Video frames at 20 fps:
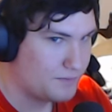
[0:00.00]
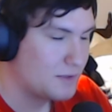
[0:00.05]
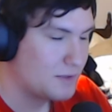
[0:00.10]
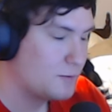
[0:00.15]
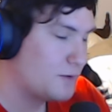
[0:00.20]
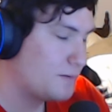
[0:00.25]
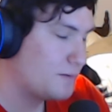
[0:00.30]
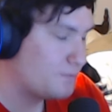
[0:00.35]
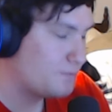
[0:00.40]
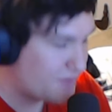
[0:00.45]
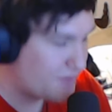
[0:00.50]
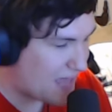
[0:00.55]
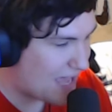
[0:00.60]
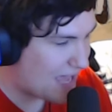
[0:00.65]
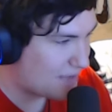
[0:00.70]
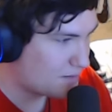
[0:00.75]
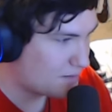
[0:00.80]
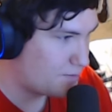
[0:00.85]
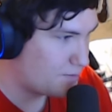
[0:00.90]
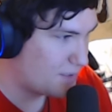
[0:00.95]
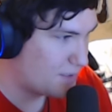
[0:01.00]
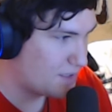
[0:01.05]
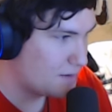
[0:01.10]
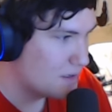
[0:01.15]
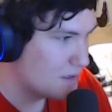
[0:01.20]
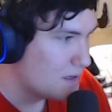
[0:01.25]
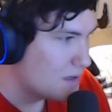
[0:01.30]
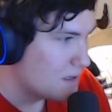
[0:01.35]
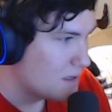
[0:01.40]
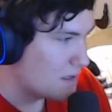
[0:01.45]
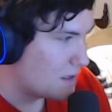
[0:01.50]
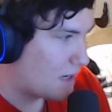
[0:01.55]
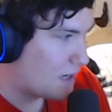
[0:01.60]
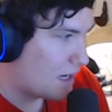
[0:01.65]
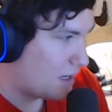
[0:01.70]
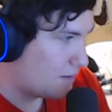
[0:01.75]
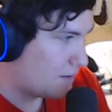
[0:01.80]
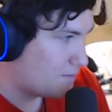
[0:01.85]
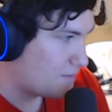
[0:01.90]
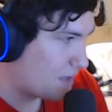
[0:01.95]
Well, that, but
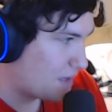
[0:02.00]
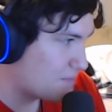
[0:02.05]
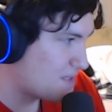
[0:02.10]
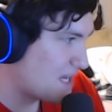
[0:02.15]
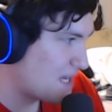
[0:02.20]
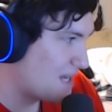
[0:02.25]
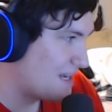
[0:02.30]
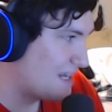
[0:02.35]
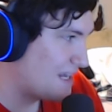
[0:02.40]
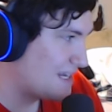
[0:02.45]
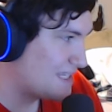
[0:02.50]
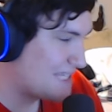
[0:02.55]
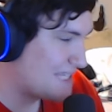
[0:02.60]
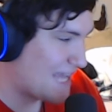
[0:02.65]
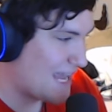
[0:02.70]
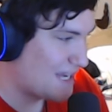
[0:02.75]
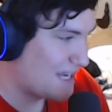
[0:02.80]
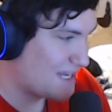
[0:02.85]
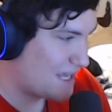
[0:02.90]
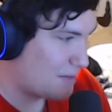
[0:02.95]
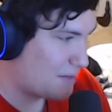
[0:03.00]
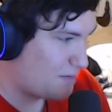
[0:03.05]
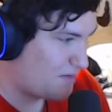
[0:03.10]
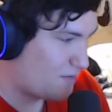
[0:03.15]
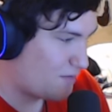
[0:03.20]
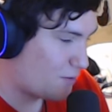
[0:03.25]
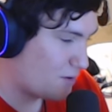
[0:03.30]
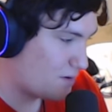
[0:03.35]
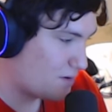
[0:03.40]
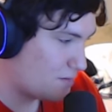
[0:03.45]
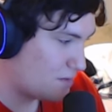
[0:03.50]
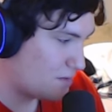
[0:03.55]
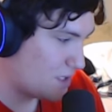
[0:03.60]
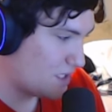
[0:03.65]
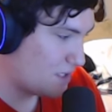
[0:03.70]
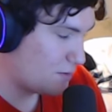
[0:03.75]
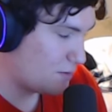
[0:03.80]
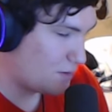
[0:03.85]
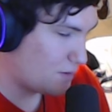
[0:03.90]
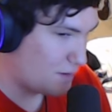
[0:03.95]
I'm saying in its heyday before
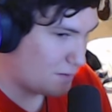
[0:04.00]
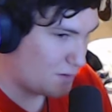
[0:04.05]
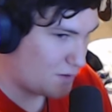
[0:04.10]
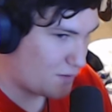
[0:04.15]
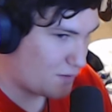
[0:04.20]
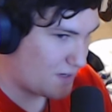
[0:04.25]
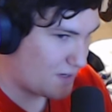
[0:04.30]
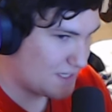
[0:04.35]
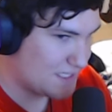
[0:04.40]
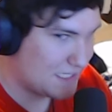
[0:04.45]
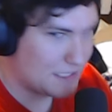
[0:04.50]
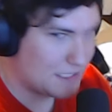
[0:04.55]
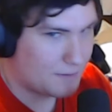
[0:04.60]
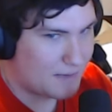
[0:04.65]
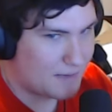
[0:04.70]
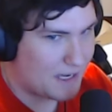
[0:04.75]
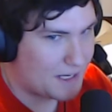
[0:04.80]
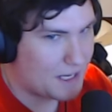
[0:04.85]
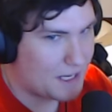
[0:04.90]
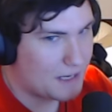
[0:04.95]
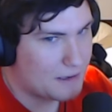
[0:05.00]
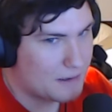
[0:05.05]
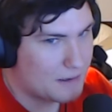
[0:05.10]
it went crazy to modding.